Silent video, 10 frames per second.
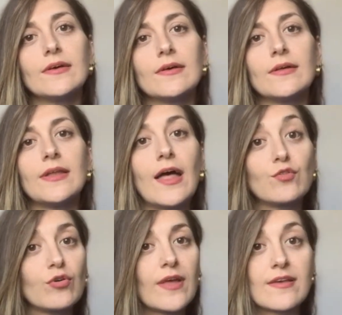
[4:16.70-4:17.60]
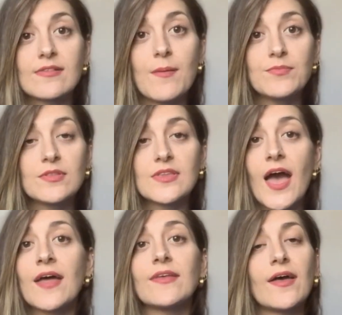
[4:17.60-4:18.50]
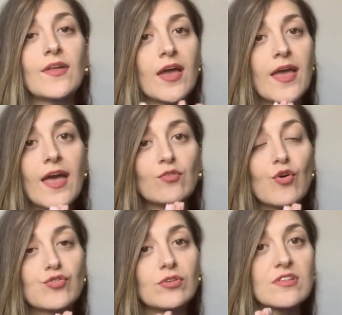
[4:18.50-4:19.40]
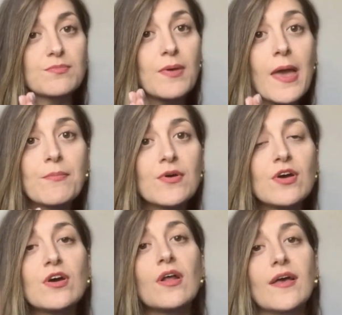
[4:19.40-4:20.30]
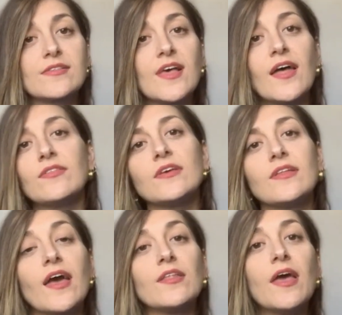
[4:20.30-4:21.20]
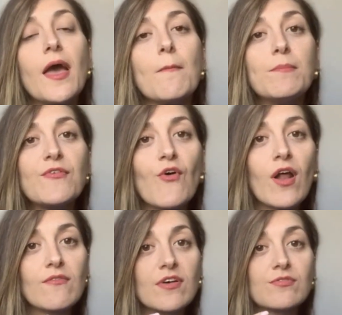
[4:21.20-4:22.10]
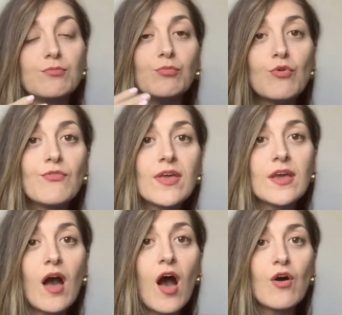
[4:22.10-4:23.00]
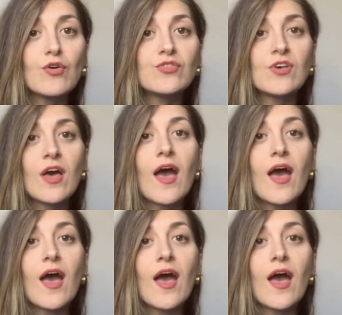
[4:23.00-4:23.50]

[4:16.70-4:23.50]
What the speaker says: landlord accepted that, and I had also this paper, I signed it, and before I was moving out